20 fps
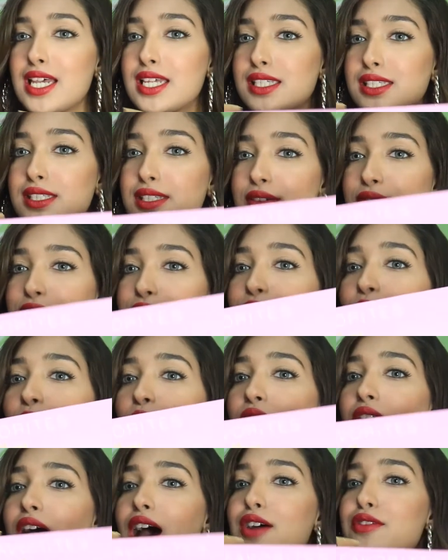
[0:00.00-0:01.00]

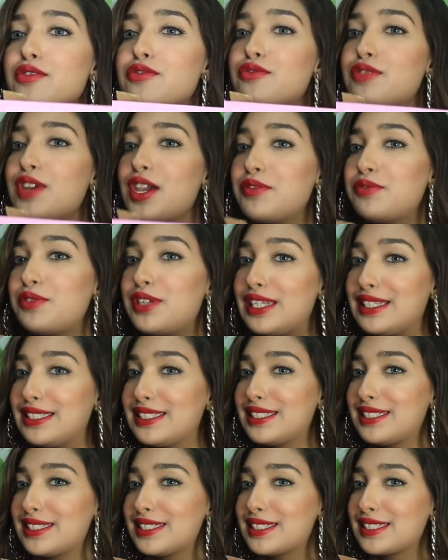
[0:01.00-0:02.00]
Sephora
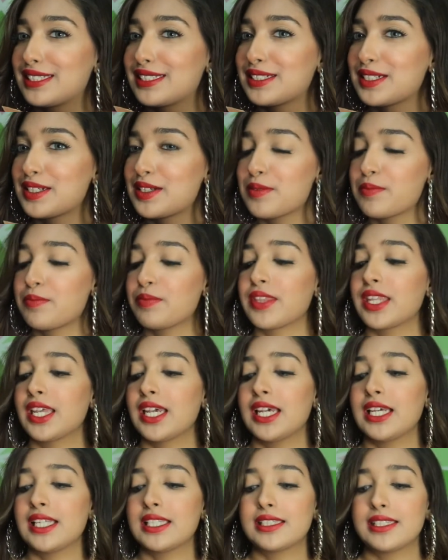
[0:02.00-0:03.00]
Favorites.
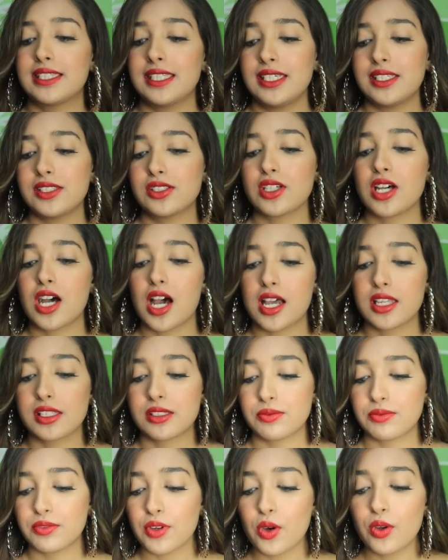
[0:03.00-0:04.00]
These are
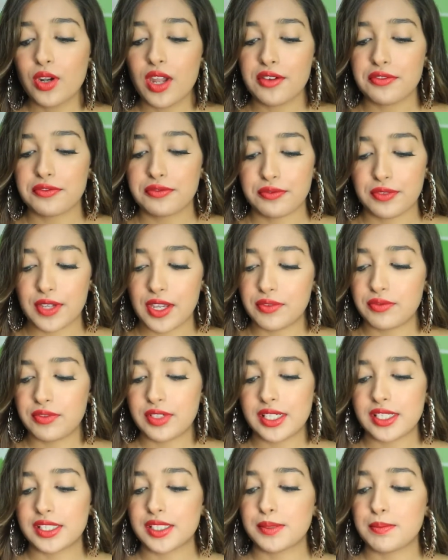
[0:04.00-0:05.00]
Sephora
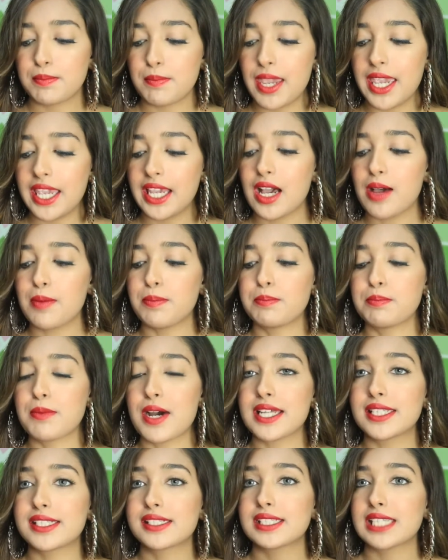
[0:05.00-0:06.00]
Favorites makeup
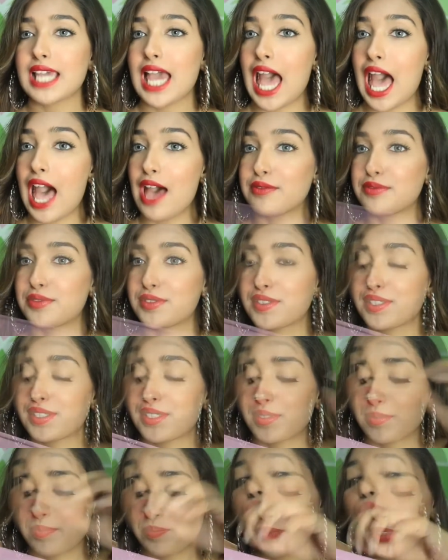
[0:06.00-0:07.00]
must-haves.
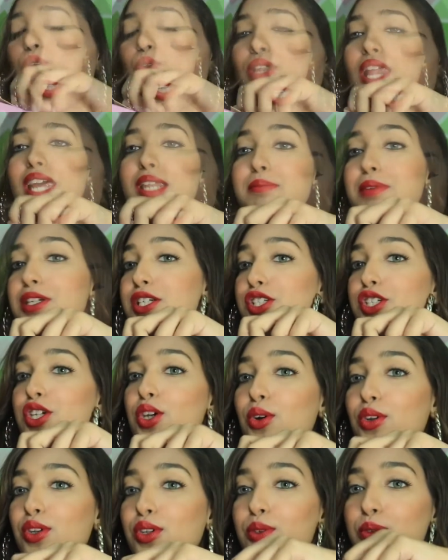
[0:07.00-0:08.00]
So let me
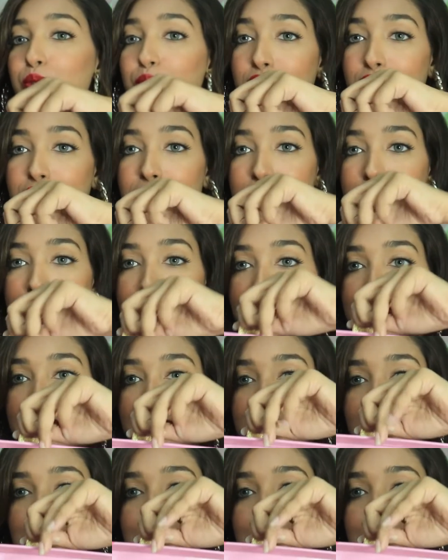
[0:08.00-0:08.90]
show you the